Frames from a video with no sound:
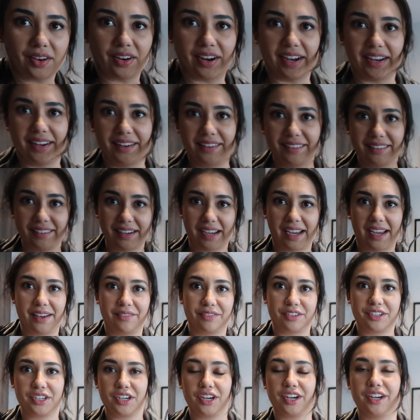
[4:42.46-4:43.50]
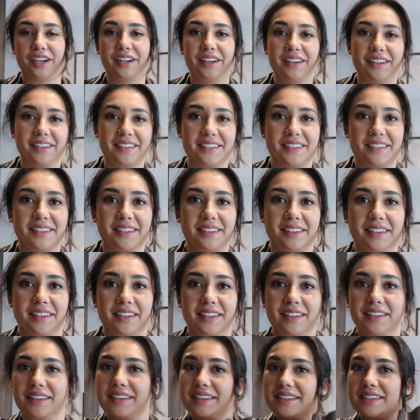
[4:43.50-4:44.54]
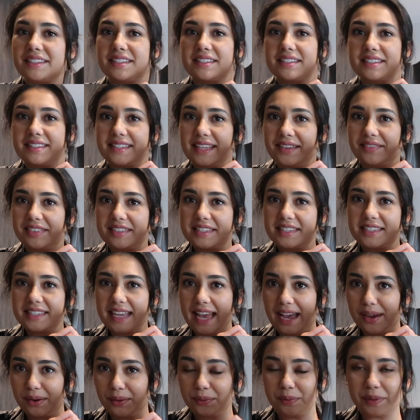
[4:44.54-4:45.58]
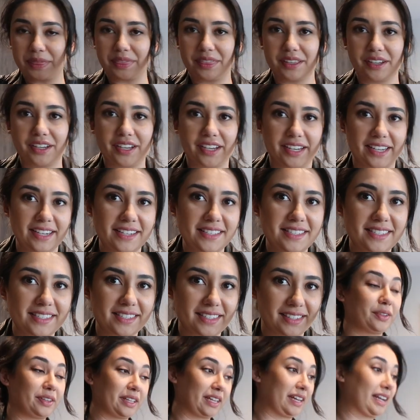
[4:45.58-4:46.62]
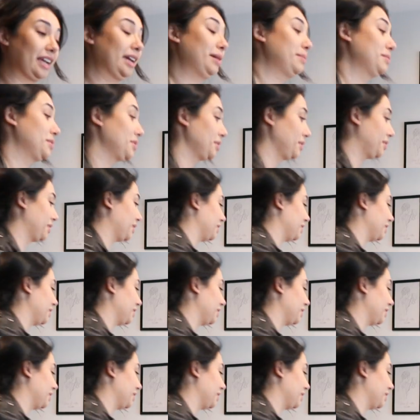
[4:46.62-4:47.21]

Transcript: All right, I have returned. Seeking sound with the goods. Hold on, I'm so